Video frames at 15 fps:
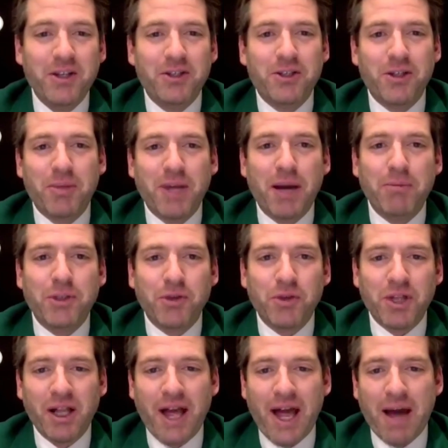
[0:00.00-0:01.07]
sometimes you're
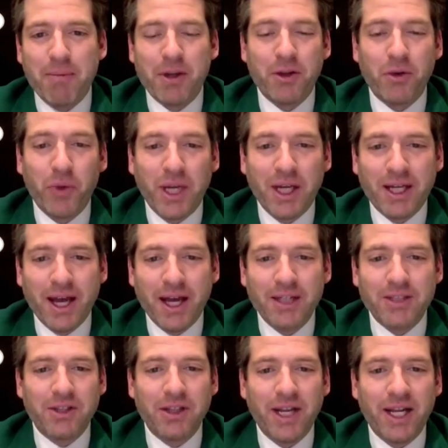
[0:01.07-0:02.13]
in the lab on the
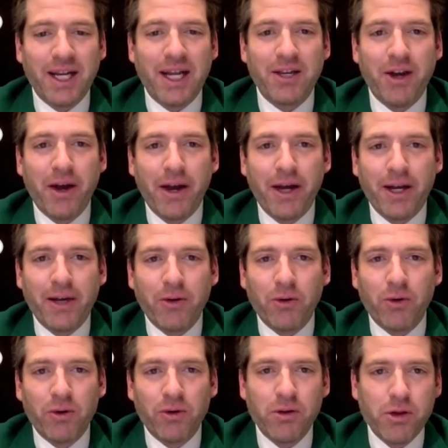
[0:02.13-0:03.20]
weekends and late at night
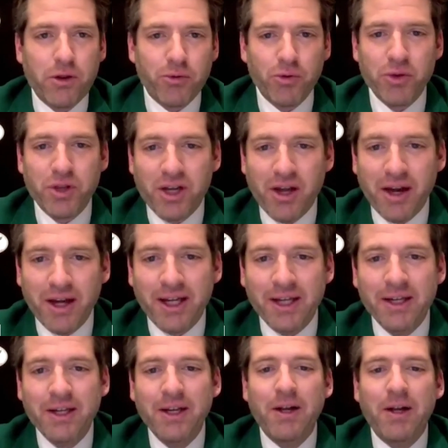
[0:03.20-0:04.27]
or through the
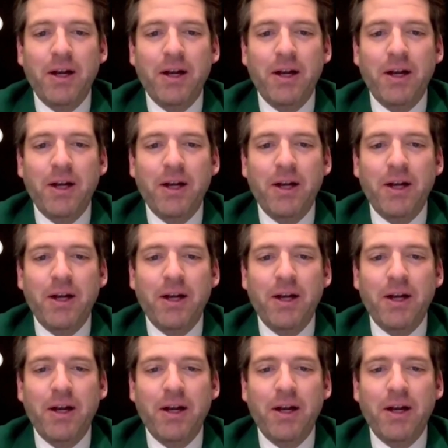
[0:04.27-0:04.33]
night.